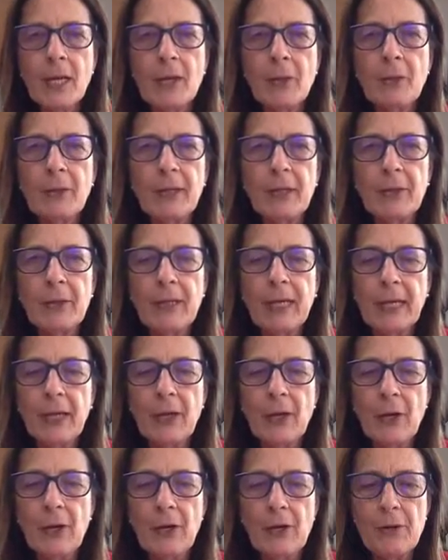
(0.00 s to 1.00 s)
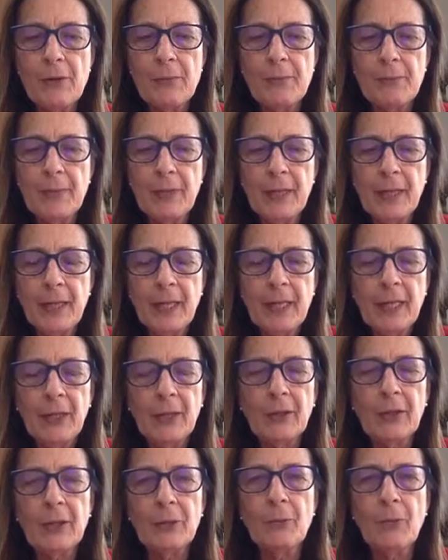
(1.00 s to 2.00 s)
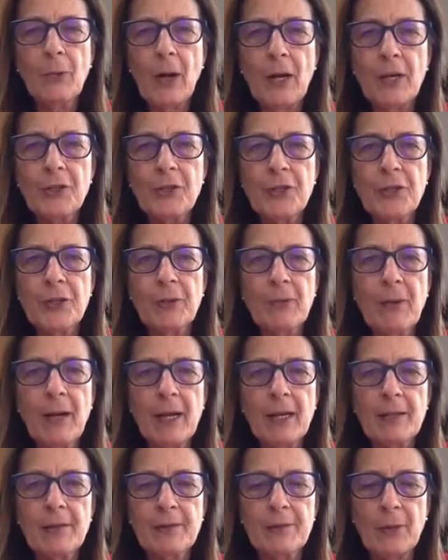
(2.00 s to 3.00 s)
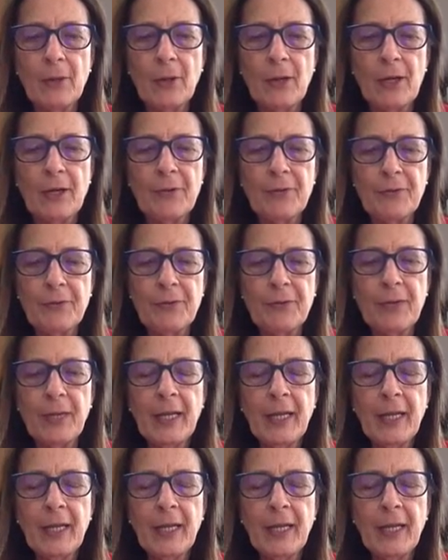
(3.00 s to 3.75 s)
When you get home, you're going to wash the rocks off,